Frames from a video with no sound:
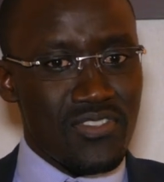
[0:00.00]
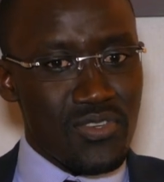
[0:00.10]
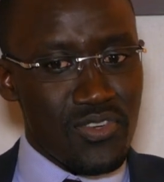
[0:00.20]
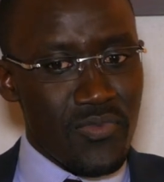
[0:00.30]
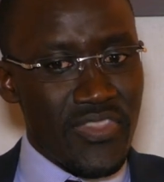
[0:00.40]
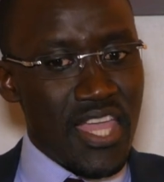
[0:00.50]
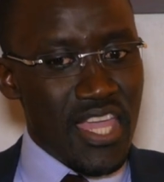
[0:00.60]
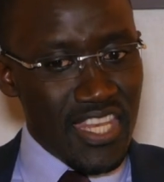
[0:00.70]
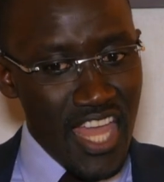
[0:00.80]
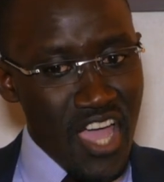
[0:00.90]
So
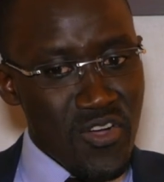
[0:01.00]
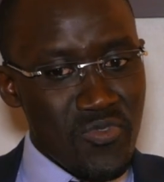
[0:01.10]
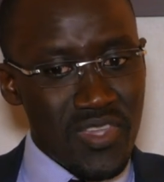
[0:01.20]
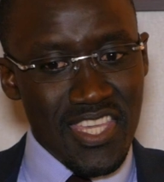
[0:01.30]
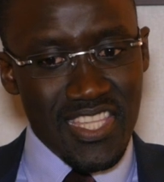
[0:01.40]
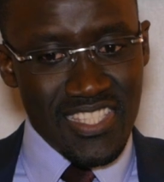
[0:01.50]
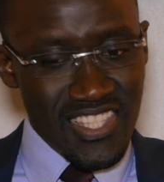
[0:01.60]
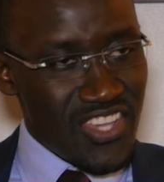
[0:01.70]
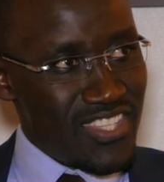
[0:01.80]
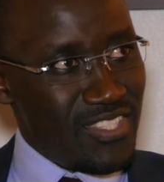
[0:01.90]
now we're
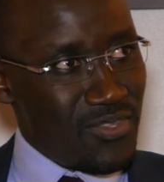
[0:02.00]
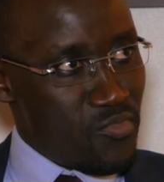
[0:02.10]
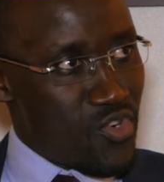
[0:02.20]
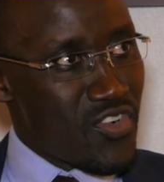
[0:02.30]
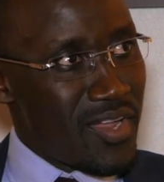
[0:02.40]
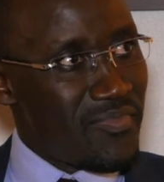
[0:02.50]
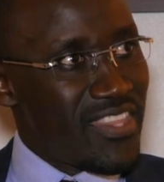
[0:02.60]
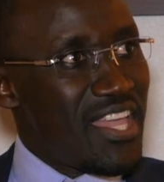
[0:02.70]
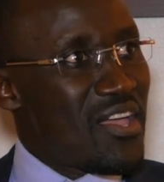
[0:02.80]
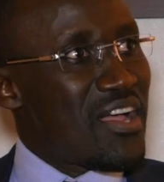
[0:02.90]
discussing the program.